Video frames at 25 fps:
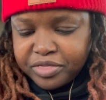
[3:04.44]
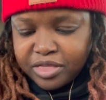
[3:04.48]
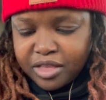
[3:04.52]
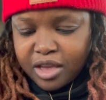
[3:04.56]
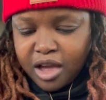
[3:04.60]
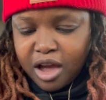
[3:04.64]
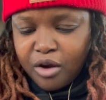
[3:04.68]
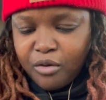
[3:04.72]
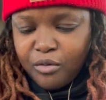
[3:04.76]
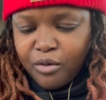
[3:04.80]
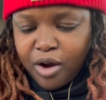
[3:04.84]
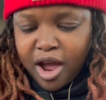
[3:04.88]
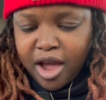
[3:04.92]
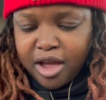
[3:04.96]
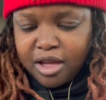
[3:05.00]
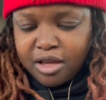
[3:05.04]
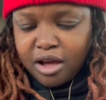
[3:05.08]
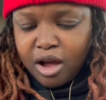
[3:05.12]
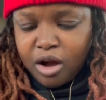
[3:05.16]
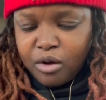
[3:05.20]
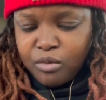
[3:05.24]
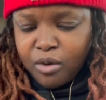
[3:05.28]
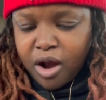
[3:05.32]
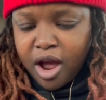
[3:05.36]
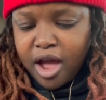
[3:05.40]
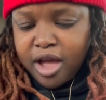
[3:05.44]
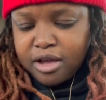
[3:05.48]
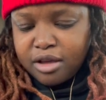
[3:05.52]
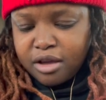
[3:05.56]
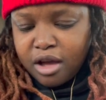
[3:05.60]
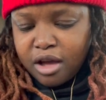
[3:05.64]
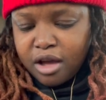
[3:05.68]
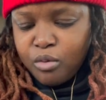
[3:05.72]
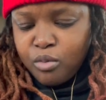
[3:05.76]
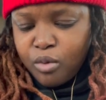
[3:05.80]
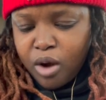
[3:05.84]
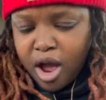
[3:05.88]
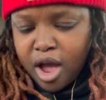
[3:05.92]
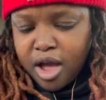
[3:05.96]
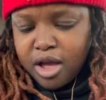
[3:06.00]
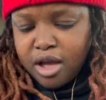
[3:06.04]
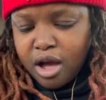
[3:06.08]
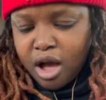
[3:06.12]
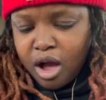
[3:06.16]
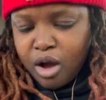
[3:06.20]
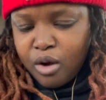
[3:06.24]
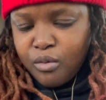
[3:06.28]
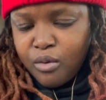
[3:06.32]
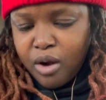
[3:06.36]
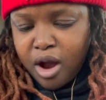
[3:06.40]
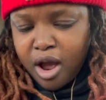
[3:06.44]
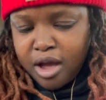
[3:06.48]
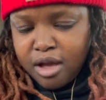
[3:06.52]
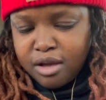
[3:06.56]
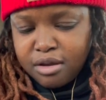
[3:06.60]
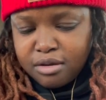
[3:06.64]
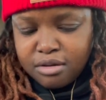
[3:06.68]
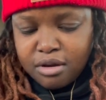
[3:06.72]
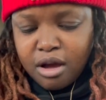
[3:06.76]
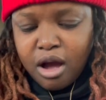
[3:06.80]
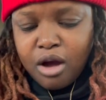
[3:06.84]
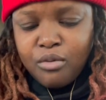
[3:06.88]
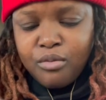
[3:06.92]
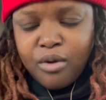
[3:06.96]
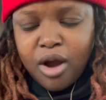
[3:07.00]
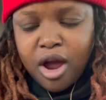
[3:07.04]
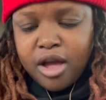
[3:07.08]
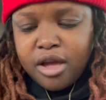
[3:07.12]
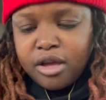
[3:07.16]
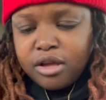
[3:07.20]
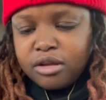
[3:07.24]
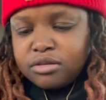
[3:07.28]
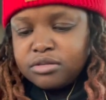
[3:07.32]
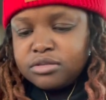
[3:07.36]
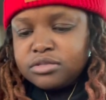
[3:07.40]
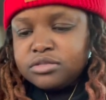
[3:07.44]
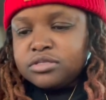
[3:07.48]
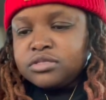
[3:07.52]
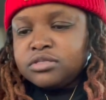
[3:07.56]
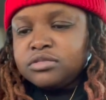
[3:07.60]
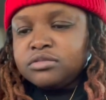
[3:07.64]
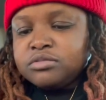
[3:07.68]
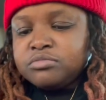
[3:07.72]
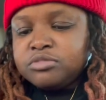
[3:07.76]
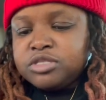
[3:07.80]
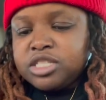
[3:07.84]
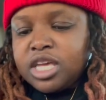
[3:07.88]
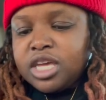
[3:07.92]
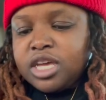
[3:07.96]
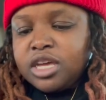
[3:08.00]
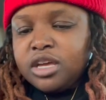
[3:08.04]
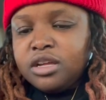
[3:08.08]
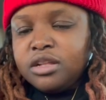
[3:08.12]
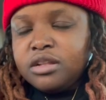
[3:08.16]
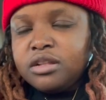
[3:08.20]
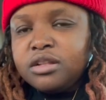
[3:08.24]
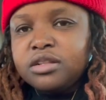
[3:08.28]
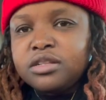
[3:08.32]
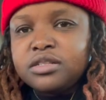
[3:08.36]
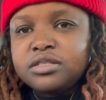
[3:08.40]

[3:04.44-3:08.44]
All right. You know what I'm saying?